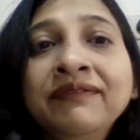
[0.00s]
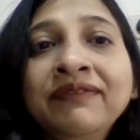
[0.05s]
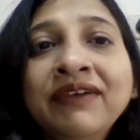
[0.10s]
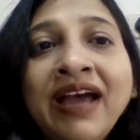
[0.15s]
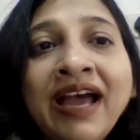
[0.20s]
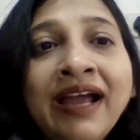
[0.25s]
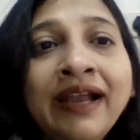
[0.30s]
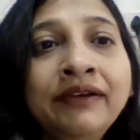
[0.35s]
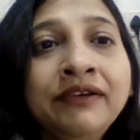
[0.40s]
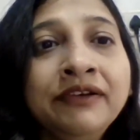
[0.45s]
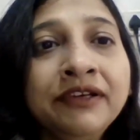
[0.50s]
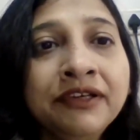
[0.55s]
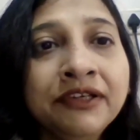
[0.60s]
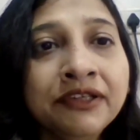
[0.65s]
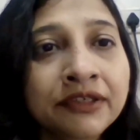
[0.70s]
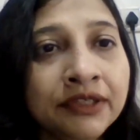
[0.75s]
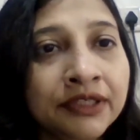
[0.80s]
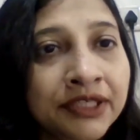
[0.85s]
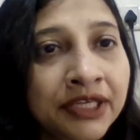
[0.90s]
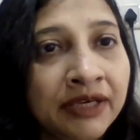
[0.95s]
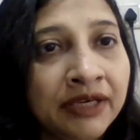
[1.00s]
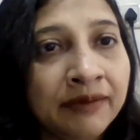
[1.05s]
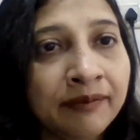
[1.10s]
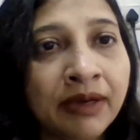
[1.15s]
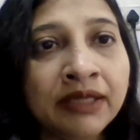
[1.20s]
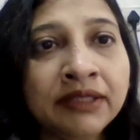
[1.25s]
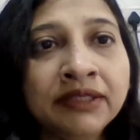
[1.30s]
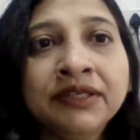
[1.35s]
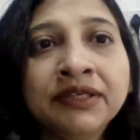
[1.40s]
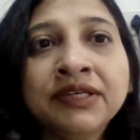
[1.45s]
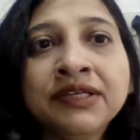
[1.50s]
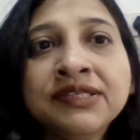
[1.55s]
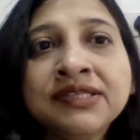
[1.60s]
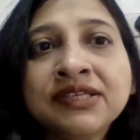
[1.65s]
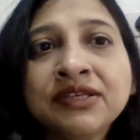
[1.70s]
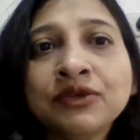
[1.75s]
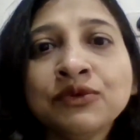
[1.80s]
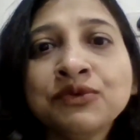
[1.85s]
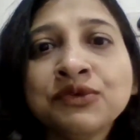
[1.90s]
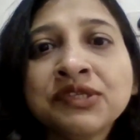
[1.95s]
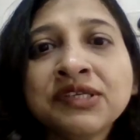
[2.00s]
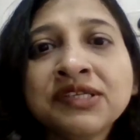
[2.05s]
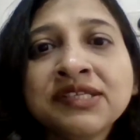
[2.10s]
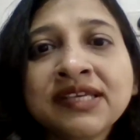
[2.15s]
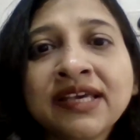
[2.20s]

We've had returning mothers use